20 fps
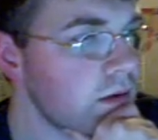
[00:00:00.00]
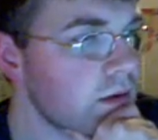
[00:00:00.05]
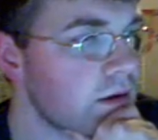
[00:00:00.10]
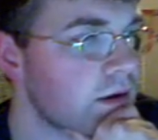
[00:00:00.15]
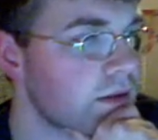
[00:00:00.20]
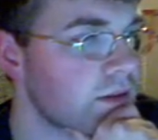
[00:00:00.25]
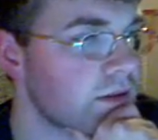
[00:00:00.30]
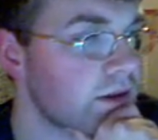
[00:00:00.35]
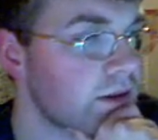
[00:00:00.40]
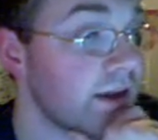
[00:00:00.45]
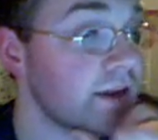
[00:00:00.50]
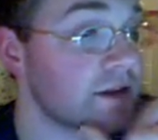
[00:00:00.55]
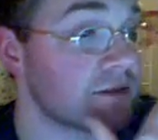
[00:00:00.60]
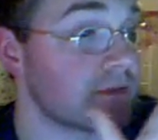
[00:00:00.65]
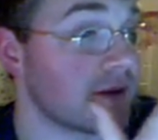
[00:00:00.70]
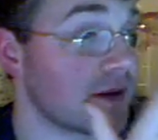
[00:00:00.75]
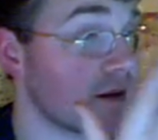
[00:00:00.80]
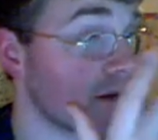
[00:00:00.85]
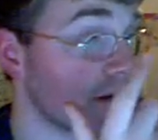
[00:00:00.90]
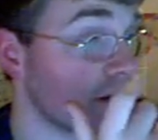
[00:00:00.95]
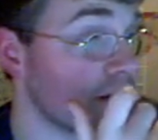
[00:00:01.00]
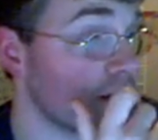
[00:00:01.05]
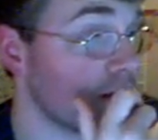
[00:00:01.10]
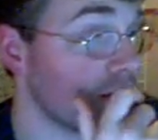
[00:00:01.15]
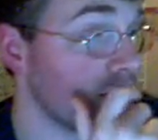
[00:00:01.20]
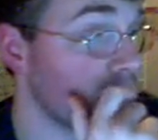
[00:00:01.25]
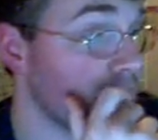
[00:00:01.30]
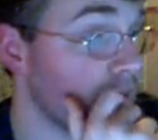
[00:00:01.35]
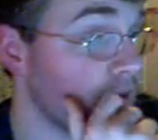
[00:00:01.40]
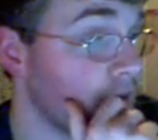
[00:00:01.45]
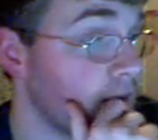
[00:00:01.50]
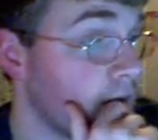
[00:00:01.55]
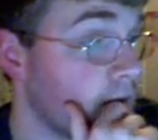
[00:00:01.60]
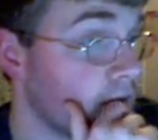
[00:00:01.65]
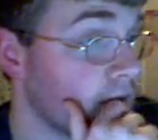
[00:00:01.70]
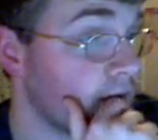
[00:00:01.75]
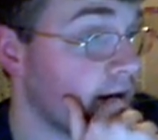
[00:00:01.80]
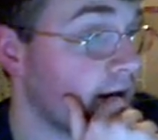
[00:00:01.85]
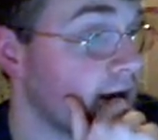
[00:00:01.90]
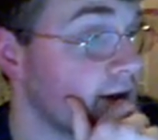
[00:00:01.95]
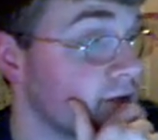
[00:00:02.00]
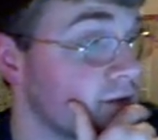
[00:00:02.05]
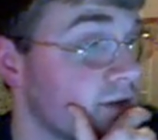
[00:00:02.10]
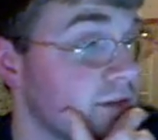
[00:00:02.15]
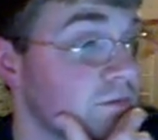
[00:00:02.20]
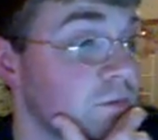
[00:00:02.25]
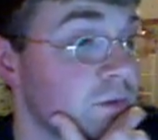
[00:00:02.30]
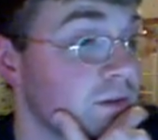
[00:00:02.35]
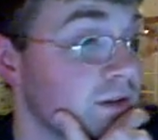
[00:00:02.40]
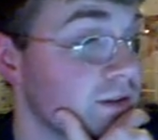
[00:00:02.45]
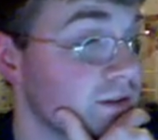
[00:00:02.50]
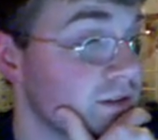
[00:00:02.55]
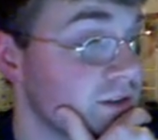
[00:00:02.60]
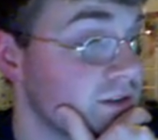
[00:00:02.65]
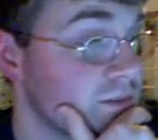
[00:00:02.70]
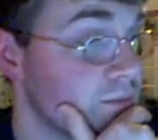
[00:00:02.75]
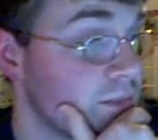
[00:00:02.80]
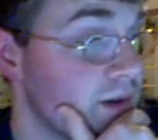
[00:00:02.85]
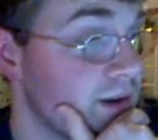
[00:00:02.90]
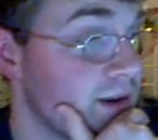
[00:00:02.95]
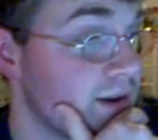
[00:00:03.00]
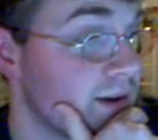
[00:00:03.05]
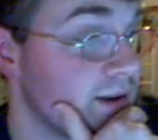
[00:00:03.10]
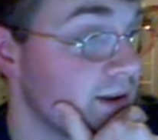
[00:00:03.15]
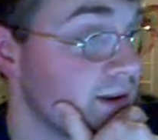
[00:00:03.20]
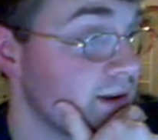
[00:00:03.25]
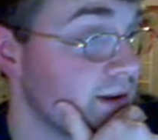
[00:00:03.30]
and the case fan on the hard drive will not spin,